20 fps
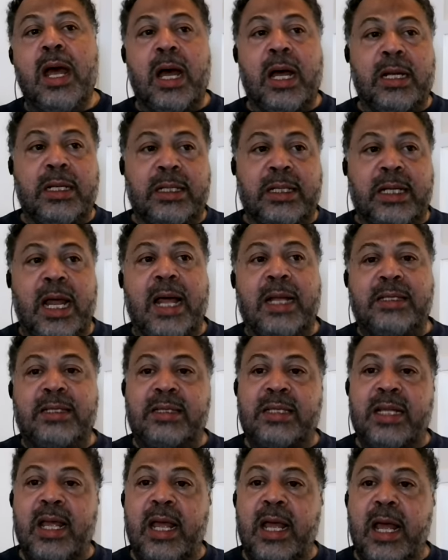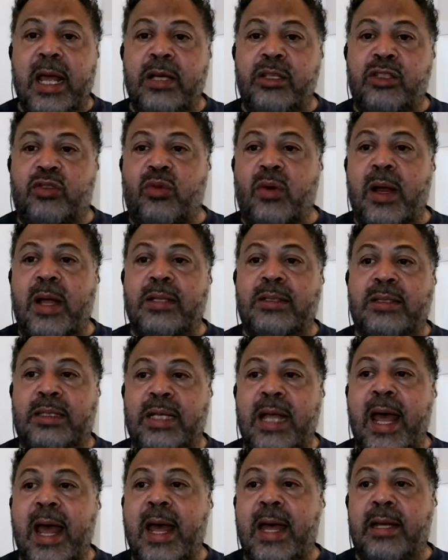unless they address
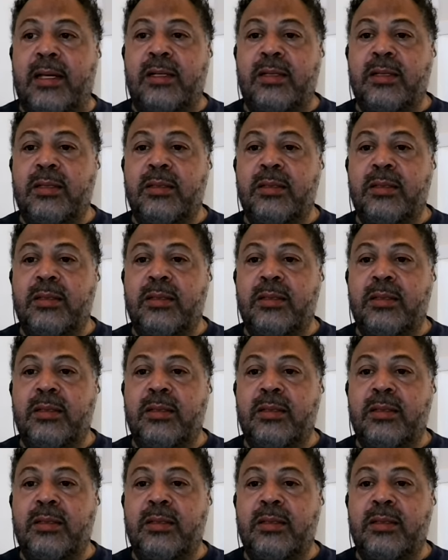that.